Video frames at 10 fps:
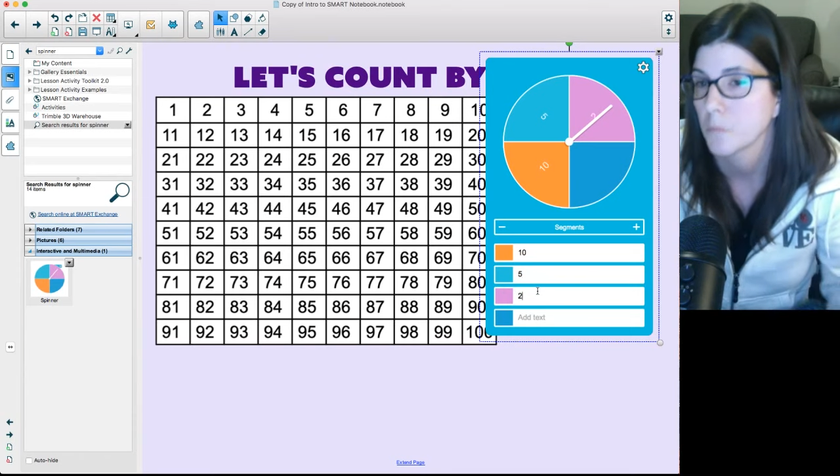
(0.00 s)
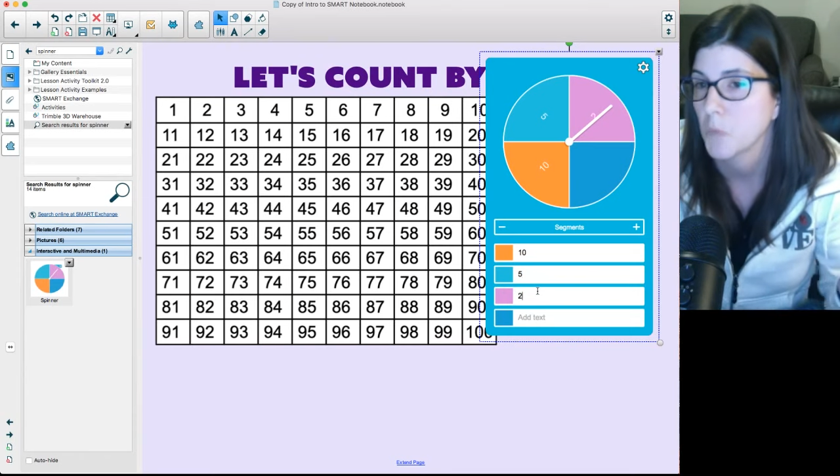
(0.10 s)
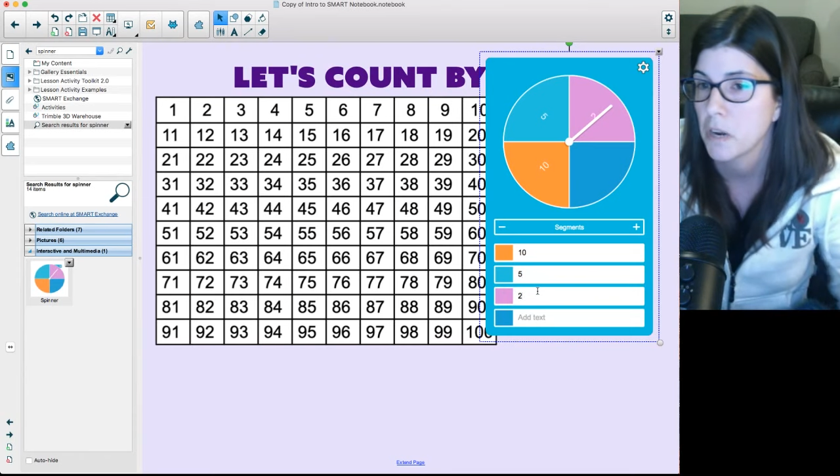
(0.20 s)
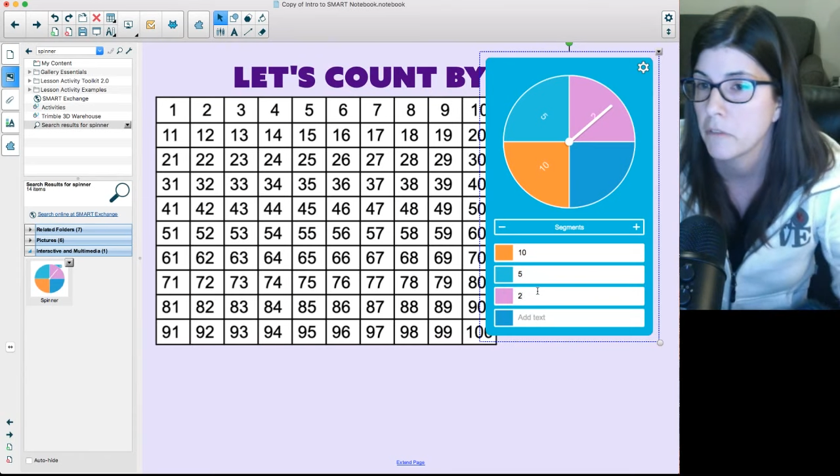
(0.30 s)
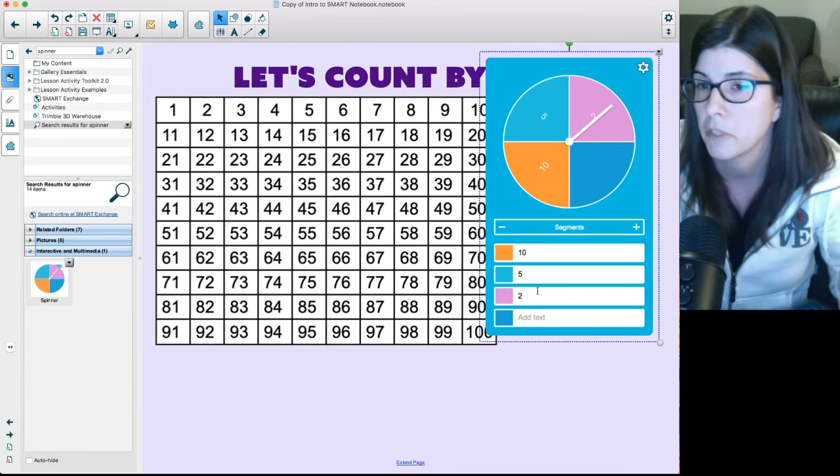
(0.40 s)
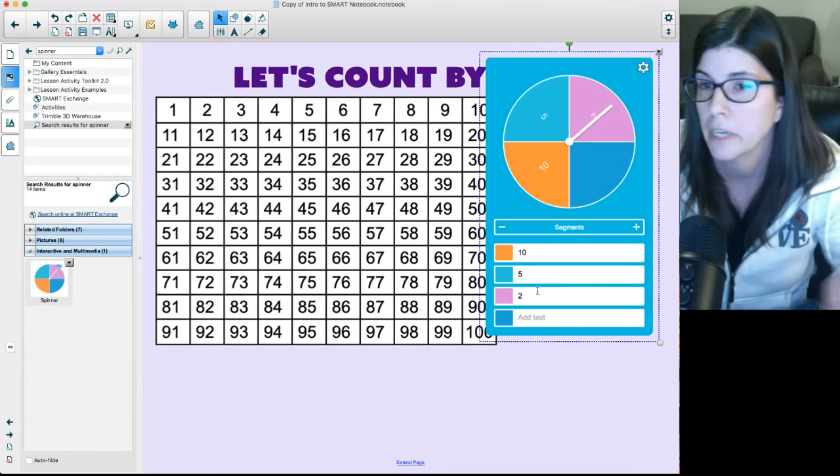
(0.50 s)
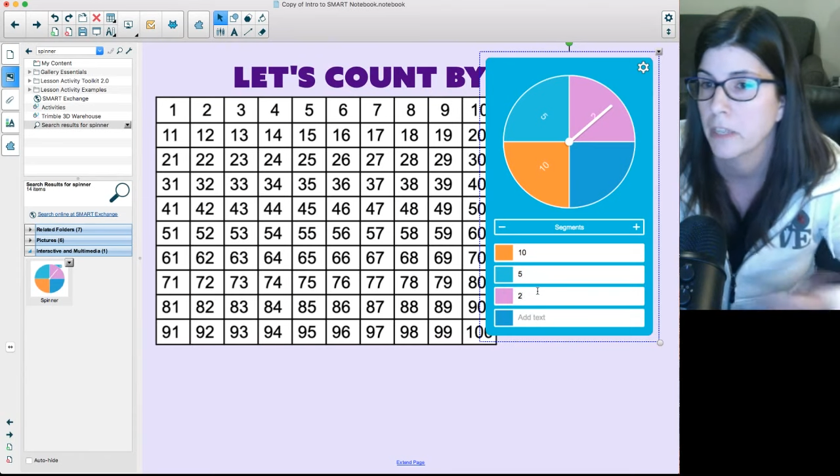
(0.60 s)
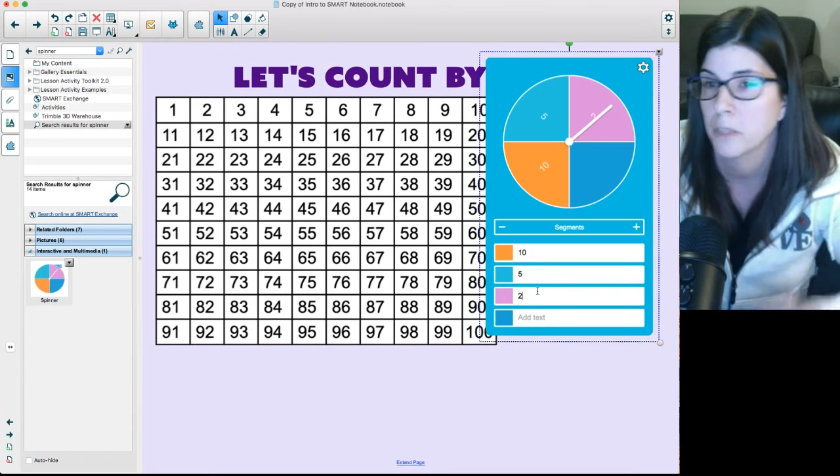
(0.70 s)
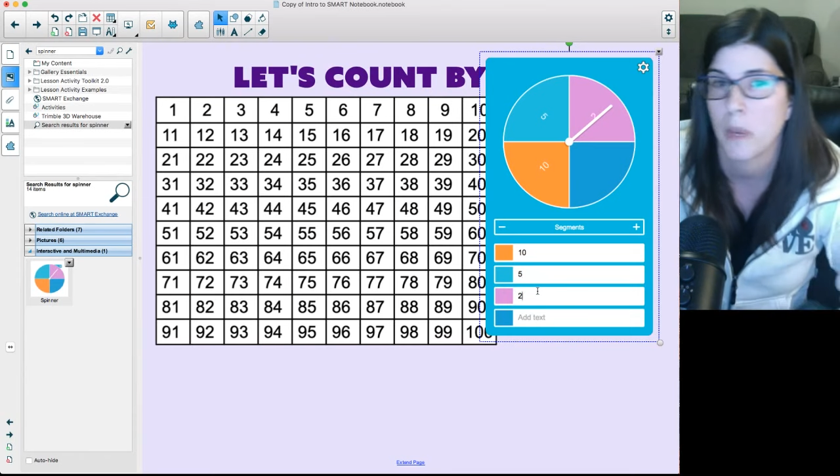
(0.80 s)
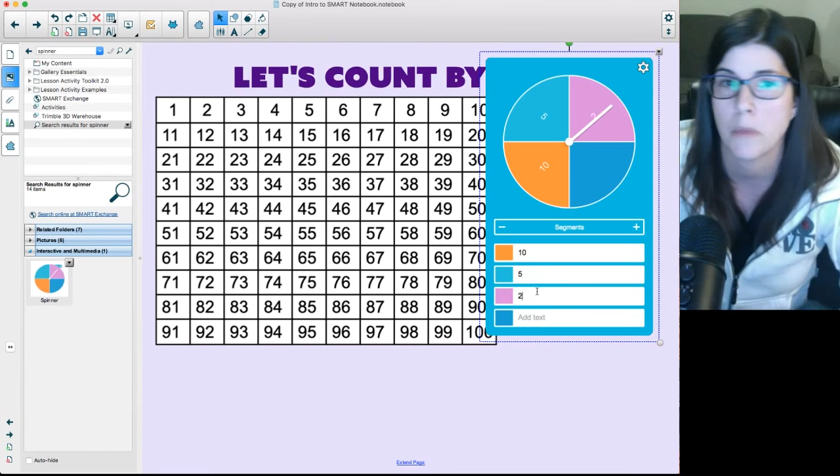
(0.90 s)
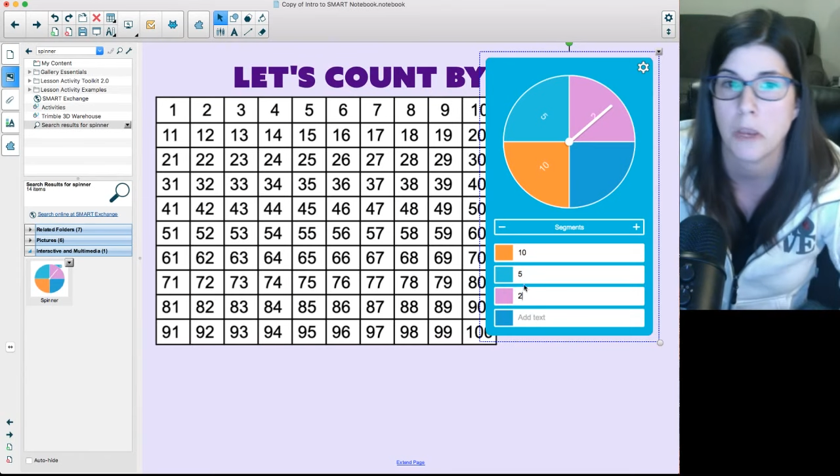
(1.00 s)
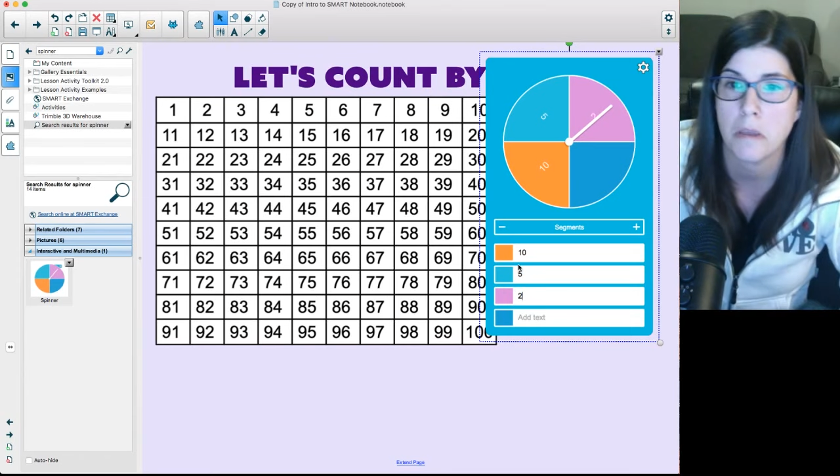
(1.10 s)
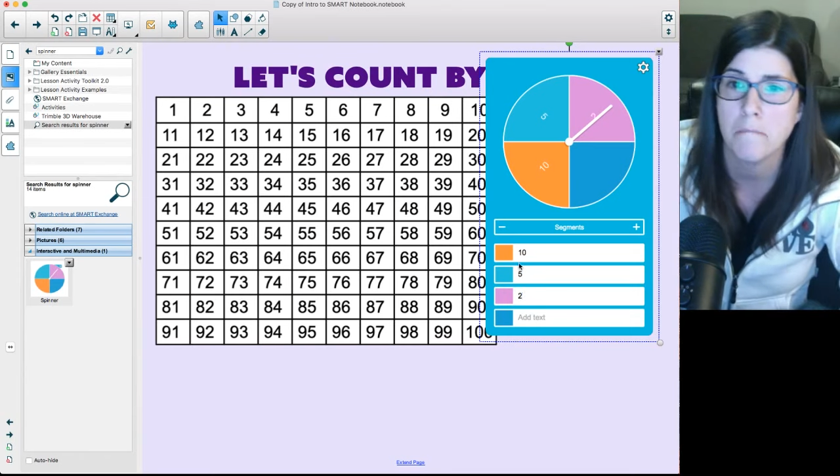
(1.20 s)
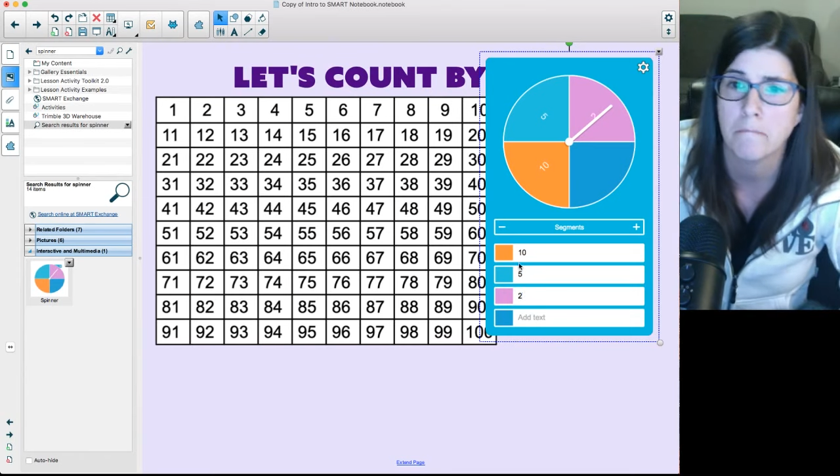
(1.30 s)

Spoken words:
whatever the case may be.